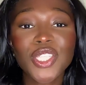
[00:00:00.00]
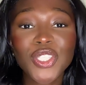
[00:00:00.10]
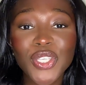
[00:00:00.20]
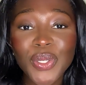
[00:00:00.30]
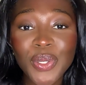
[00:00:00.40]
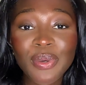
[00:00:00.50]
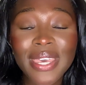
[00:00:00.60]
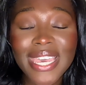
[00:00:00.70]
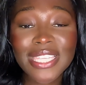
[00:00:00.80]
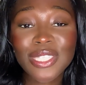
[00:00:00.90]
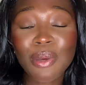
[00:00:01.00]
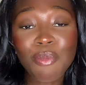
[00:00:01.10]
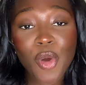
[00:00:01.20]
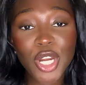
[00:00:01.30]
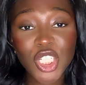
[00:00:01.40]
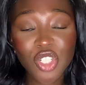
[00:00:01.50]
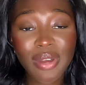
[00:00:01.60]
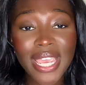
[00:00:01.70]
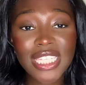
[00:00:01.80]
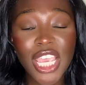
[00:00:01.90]
2 is to
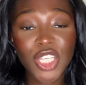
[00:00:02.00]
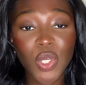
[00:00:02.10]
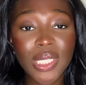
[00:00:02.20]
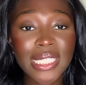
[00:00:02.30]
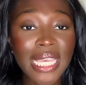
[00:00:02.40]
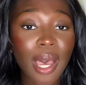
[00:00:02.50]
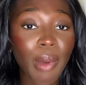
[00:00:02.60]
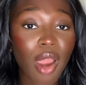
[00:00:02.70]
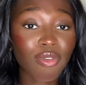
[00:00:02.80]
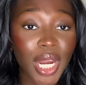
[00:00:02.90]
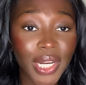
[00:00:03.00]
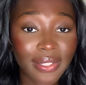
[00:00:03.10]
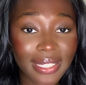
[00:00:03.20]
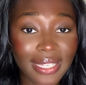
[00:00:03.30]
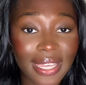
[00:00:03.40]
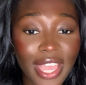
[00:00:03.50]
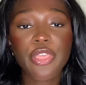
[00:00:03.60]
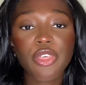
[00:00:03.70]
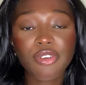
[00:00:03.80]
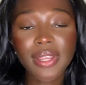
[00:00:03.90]
moisturize your scalp regularly.
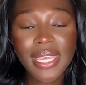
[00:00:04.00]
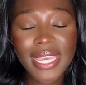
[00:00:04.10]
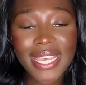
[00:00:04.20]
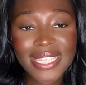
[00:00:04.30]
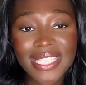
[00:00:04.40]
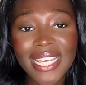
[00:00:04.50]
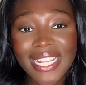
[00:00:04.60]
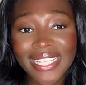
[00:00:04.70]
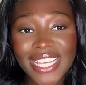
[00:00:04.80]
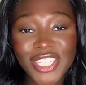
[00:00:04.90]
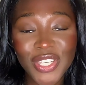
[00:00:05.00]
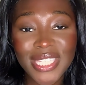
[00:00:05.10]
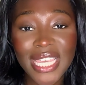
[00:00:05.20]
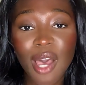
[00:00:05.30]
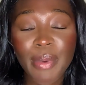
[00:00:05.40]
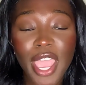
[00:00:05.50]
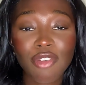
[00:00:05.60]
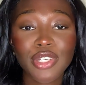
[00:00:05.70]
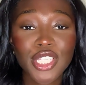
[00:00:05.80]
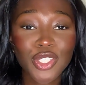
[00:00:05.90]
3 is to cleanse your scalp
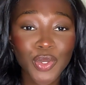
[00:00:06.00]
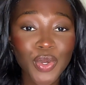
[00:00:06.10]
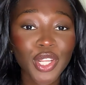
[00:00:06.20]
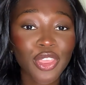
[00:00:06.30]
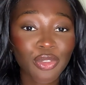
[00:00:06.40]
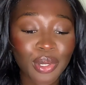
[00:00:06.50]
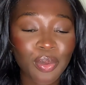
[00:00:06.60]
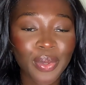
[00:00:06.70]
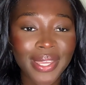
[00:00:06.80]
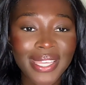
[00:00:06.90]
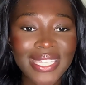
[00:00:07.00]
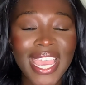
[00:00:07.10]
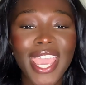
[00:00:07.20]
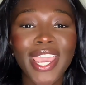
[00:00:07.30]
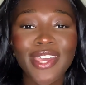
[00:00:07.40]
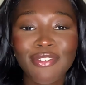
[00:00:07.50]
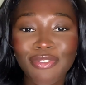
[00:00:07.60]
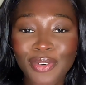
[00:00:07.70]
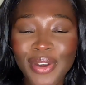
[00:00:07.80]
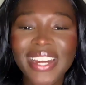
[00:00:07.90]
every 2 to 3 weeks. And
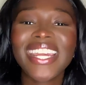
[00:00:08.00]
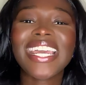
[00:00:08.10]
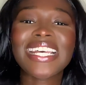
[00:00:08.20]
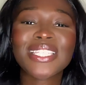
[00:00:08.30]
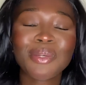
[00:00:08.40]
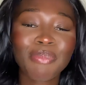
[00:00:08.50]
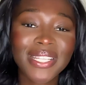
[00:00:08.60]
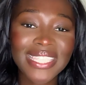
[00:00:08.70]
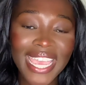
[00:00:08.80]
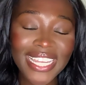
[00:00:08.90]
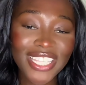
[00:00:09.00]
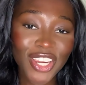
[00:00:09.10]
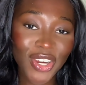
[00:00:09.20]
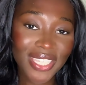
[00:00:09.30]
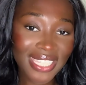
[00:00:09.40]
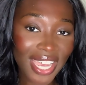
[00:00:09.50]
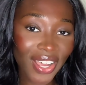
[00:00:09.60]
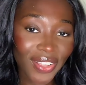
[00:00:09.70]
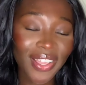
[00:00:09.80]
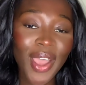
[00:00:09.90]
4 is to protect your
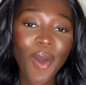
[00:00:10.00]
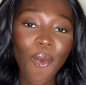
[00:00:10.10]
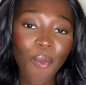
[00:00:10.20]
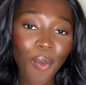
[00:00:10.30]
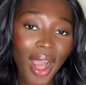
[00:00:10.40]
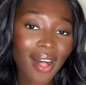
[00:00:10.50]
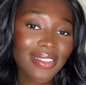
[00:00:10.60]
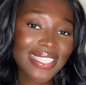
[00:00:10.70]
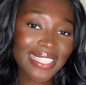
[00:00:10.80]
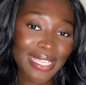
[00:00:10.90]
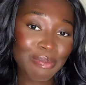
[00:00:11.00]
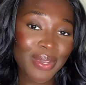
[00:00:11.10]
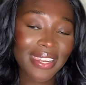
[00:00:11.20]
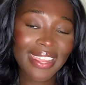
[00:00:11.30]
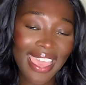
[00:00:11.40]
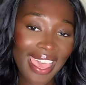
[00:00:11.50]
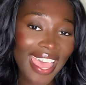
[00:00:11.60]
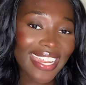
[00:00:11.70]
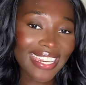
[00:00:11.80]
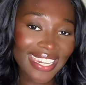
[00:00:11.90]
style while sleeping
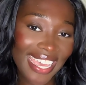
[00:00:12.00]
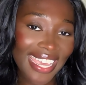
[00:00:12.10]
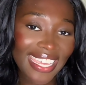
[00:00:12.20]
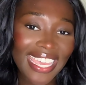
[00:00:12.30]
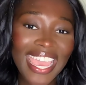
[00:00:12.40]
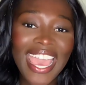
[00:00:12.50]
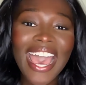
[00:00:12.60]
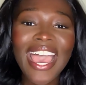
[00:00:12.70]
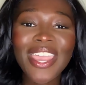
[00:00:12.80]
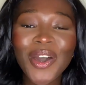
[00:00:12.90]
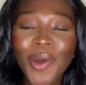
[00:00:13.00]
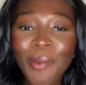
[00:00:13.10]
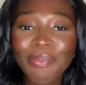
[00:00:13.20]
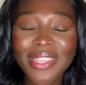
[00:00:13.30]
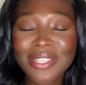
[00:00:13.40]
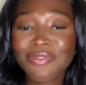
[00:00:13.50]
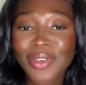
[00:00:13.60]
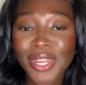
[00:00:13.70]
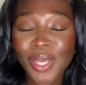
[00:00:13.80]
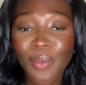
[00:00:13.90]
at night. I hope this
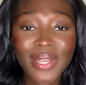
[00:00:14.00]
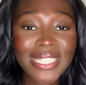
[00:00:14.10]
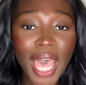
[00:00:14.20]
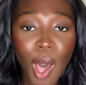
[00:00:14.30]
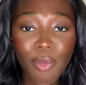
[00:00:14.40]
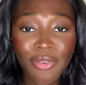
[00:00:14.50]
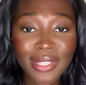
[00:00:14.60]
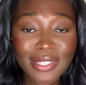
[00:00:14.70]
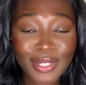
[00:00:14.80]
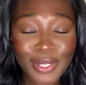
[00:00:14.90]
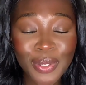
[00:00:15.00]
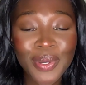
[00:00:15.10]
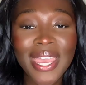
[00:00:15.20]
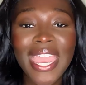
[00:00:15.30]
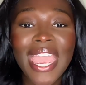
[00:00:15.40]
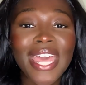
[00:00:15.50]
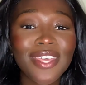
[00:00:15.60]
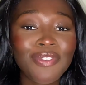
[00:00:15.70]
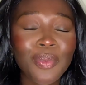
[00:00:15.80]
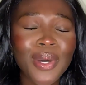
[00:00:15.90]
video was helpful to you. And
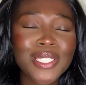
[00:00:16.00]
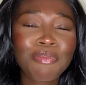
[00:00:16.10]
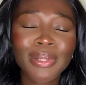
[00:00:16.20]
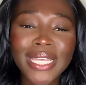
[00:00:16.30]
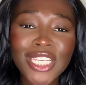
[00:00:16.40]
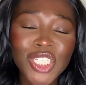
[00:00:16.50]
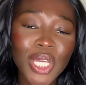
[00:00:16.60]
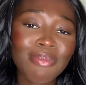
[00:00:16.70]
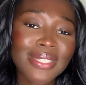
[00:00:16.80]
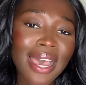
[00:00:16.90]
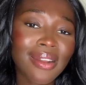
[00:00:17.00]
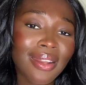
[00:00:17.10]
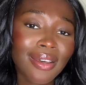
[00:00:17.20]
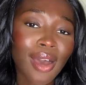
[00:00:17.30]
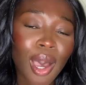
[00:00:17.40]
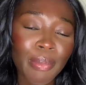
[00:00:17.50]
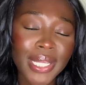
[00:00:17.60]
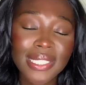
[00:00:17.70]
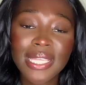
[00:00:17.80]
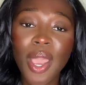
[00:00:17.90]
if it was, please drop down in the
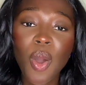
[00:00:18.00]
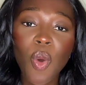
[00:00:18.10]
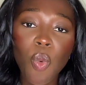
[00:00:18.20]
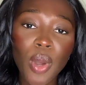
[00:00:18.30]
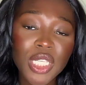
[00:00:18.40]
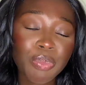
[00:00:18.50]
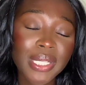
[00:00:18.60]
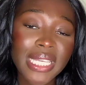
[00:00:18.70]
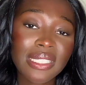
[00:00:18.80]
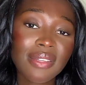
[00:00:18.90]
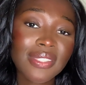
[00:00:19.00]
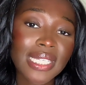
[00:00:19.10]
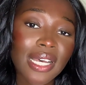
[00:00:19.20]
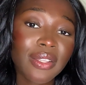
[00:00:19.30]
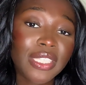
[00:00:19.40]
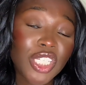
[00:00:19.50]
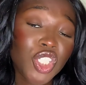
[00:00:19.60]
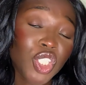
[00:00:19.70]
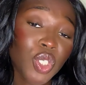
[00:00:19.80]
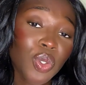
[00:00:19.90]
comments which protective style
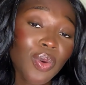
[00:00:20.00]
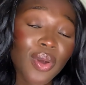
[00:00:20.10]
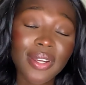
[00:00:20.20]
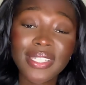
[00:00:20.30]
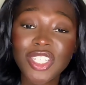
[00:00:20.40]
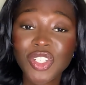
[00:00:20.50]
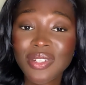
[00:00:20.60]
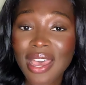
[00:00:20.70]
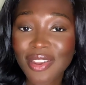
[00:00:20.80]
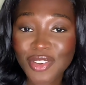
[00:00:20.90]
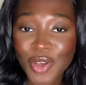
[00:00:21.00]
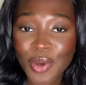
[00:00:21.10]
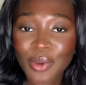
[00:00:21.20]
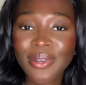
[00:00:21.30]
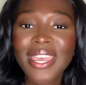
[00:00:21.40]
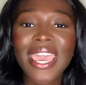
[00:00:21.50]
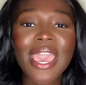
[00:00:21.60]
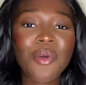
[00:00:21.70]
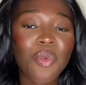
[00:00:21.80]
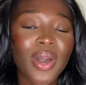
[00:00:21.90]
did you or did you not know,
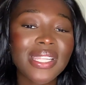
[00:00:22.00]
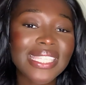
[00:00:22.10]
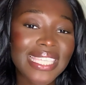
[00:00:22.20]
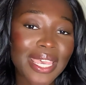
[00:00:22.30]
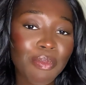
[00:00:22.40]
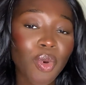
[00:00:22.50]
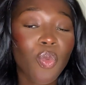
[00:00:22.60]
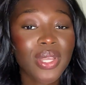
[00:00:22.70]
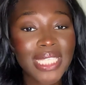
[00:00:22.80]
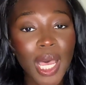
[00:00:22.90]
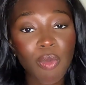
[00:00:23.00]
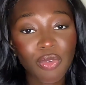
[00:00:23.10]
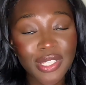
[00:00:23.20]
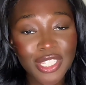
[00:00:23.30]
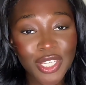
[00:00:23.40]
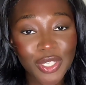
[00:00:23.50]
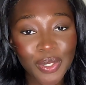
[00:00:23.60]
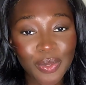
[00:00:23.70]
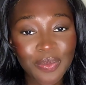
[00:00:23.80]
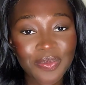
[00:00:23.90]
and what tip was helpful to
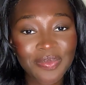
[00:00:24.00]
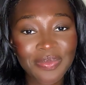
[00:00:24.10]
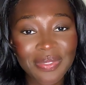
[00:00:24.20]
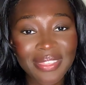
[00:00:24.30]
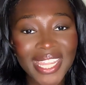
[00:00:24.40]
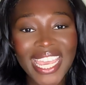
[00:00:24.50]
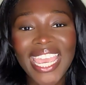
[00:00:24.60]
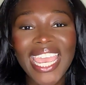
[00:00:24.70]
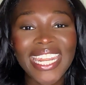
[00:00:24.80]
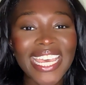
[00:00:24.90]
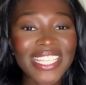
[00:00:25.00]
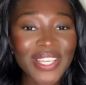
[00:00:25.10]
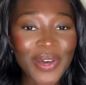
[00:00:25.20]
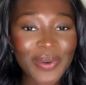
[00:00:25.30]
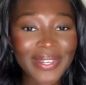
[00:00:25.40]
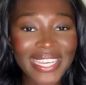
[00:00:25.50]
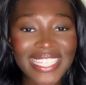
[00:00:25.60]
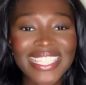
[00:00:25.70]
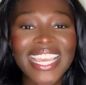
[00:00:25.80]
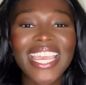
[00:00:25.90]
you. And as
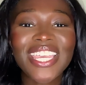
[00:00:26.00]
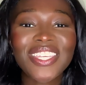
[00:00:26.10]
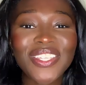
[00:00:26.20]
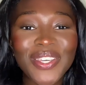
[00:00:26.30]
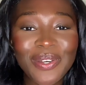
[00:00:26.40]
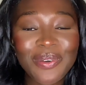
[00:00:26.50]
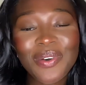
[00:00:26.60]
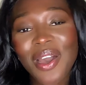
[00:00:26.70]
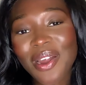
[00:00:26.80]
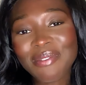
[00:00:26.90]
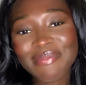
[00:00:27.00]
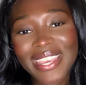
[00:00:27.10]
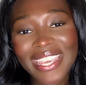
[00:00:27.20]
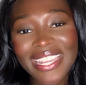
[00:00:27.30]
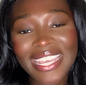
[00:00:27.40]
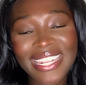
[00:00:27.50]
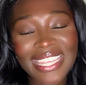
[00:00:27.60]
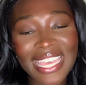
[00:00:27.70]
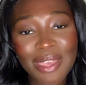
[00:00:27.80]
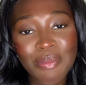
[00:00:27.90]
always, you are made in
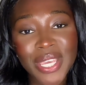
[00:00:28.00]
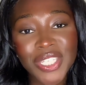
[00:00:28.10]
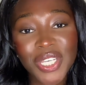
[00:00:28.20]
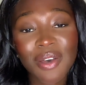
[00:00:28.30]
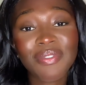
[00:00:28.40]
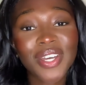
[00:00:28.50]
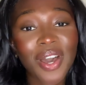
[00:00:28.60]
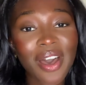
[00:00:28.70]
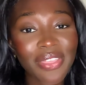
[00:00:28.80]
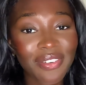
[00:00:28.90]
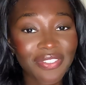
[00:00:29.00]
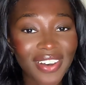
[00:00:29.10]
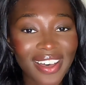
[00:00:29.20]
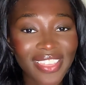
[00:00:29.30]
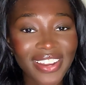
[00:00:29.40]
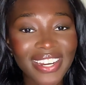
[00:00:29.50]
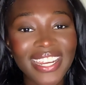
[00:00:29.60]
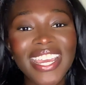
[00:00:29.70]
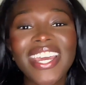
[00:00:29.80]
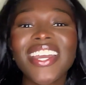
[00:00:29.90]
the image of God the Father,
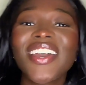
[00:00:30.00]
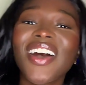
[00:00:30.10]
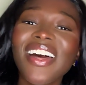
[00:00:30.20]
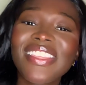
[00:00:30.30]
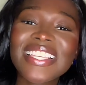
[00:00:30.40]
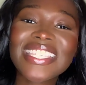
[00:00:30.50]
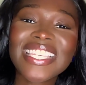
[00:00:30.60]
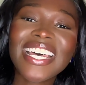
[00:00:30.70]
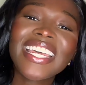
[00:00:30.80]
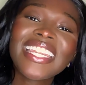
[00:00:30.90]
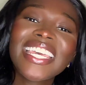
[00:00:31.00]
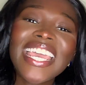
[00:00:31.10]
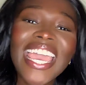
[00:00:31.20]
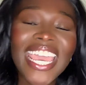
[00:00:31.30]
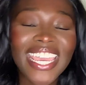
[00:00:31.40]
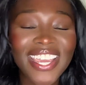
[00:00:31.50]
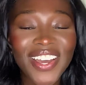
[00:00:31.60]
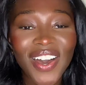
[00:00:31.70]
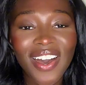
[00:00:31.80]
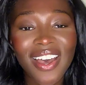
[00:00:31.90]
God the Son, and
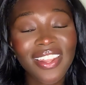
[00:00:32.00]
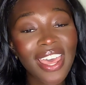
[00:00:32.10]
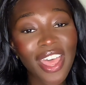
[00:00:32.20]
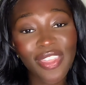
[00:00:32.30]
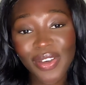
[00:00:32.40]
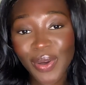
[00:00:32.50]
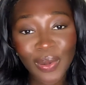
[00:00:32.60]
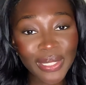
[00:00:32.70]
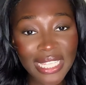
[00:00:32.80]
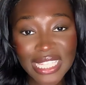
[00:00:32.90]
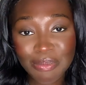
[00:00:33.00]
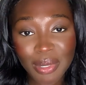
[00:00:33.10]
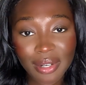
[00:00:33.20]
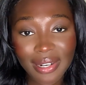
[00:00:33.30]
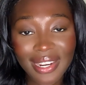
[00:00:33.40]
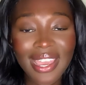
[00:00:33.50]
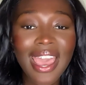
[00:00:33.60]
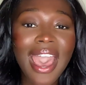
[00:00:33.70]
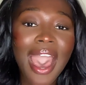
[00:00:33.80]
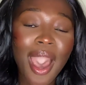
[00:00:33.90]
God the Holy Spirit.
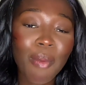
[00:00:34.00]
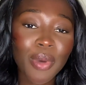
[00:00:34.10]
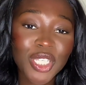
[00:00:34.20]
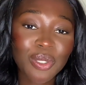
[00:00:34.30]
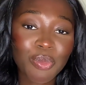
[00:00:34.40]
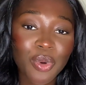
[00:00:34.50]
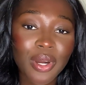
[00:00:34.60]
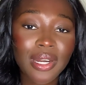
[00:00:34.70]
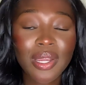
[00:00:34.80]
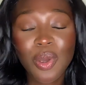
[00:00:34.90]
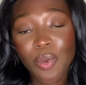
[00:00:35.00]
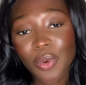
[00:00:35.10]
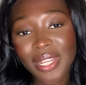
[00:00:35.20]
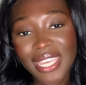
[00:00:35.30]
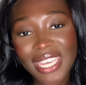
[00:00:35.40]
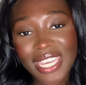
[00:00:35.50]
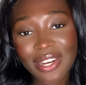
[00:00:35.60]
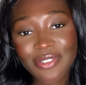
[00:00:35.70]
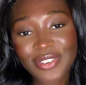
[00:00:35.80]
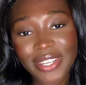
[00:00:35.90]
How much more would He
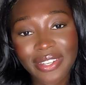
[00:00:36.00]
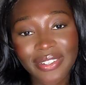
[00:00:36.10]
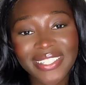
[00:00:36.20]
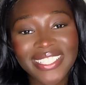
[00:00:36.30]
care for you?